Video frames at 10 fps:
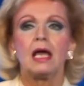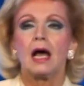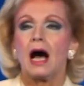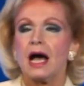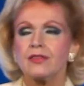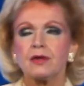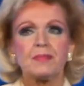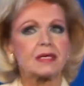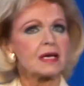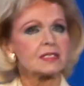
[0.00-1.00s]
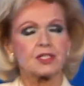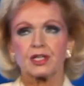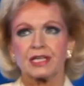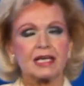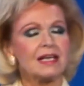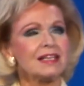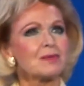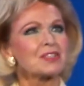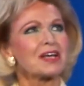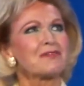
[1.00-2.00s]
either because they're kidding
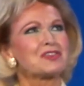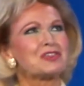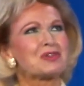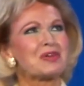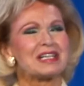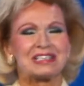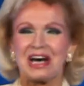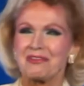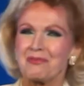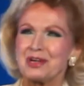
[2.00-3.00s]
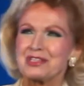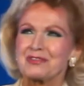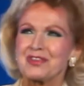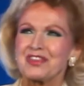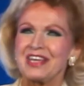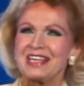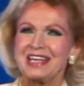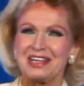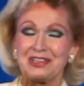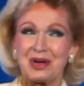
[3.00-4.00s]
themselves and doing a lot of wishful
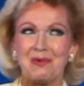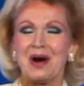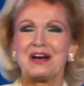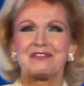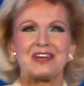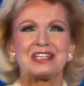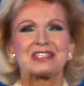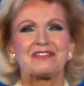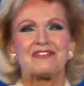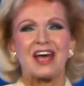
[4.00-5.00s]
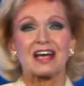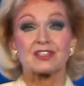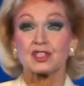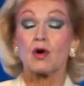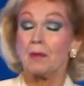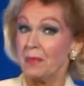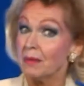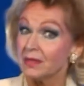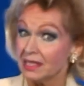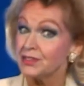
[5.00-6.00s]
thinking and don't want to face the facts, so a
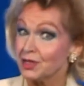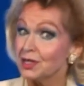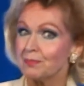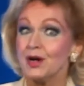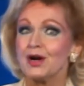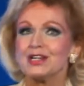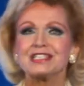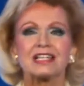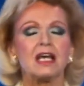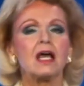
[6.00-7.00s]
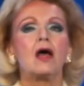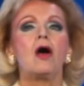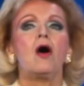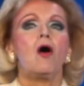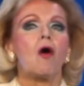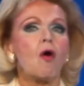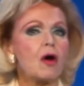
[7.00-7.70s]
bubble is going to burst, or